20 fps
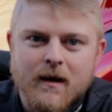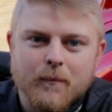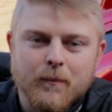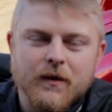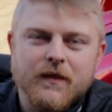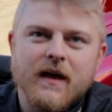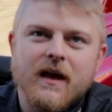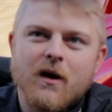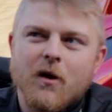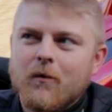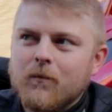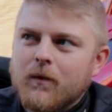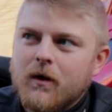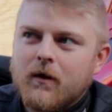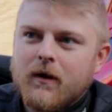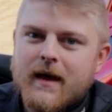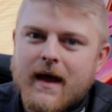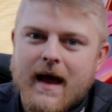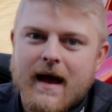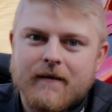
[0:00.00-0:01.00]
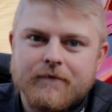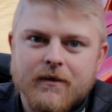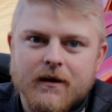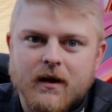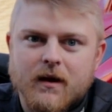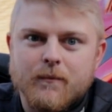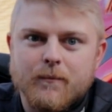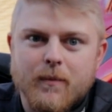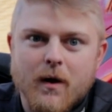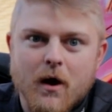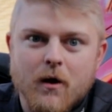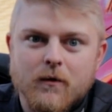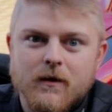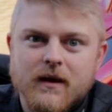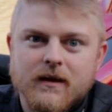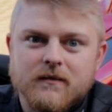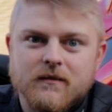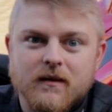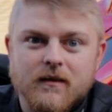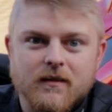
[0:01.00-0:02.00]
but they don't really have the
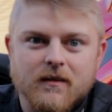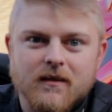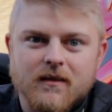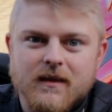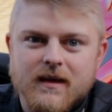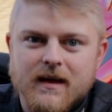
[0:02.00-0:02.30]
components and the